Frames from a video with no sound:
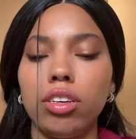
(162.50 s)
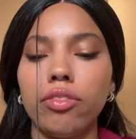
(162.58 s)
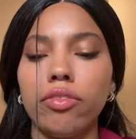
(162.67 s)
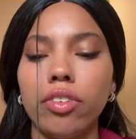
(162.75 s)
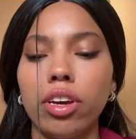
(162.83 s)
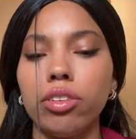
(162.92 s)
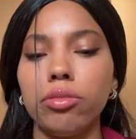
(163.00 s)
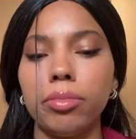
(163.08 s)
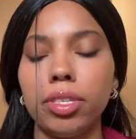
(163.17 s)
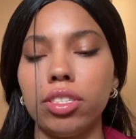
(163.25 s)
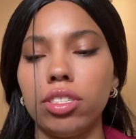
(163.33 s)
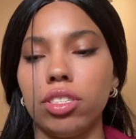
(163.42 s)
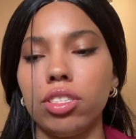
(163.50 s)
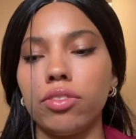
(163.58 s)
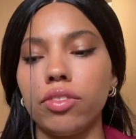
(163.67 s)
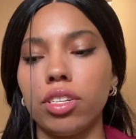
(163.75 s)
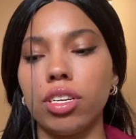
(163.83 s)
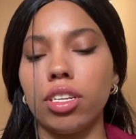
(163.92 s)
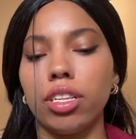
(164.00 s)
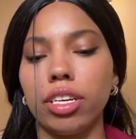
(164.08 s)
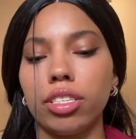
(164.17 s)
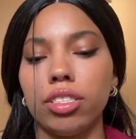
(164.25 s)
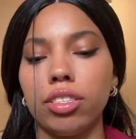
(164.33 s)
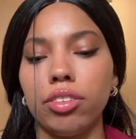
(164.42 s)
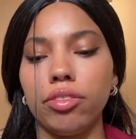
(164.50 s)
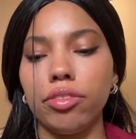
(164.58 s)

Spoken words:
Final messages for the collective.